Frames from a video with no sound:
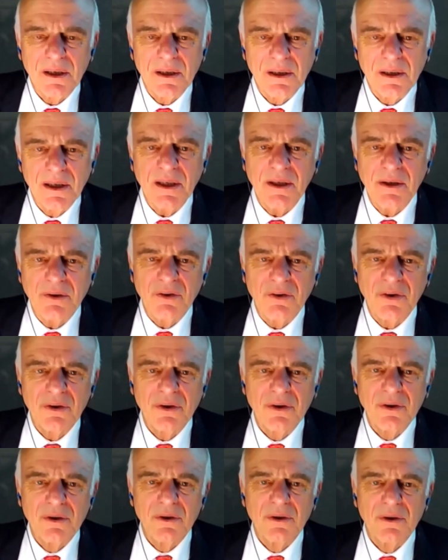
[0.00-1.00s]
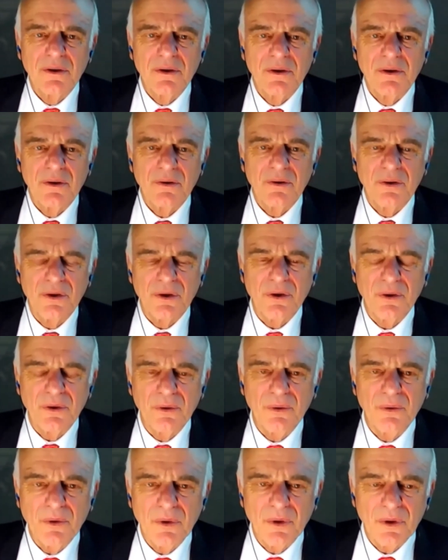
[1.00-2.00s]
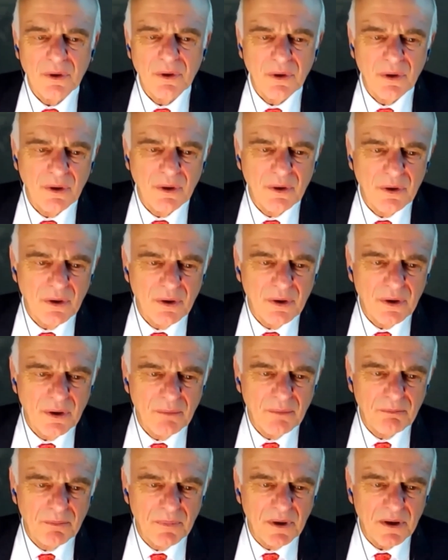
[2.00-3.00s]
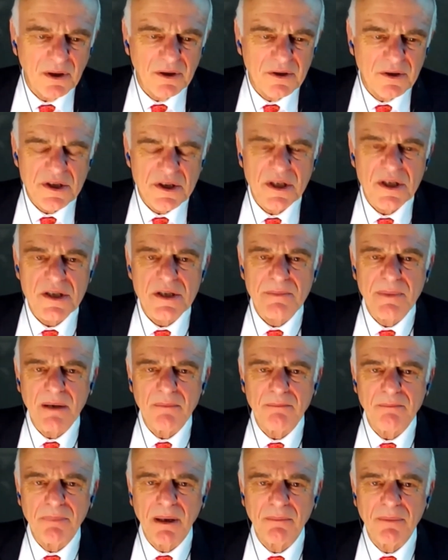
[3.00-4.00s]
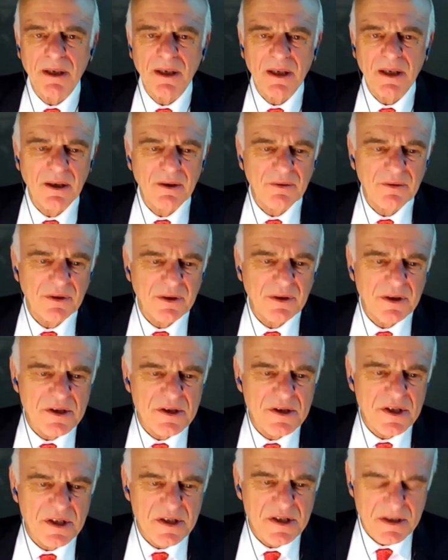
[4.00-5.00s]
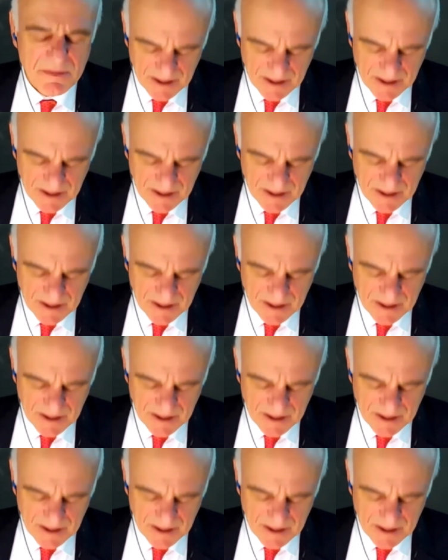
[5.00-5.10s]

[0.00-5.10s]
linked to concerns about public health and concerns